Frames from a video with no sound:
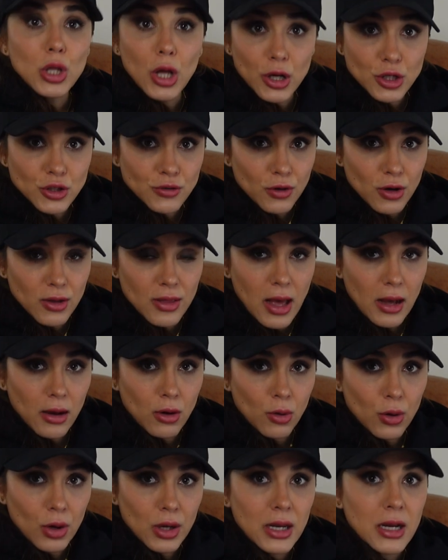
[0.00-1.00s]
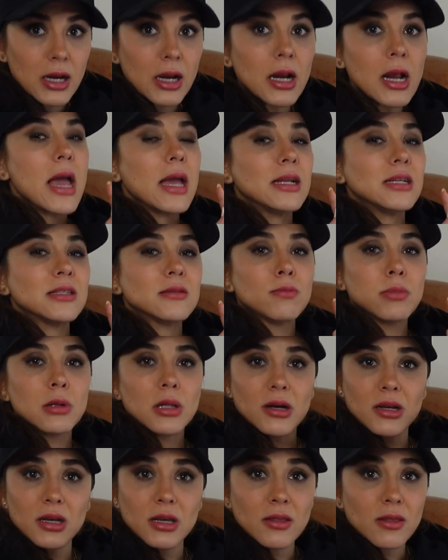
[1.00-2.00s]
large for that corner. It is
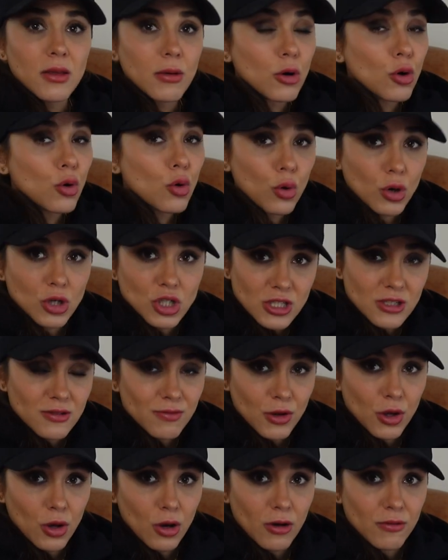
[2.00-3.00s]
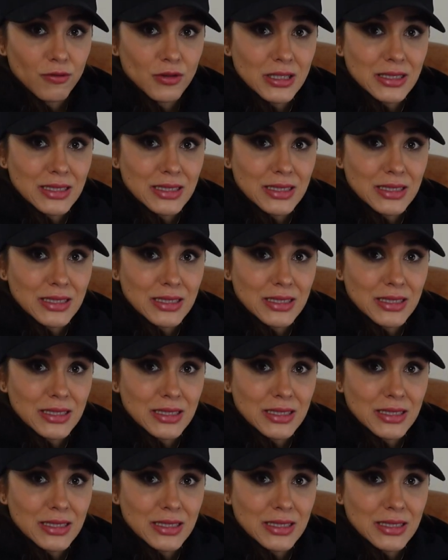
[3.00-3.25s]
blocking the gorgeous view of the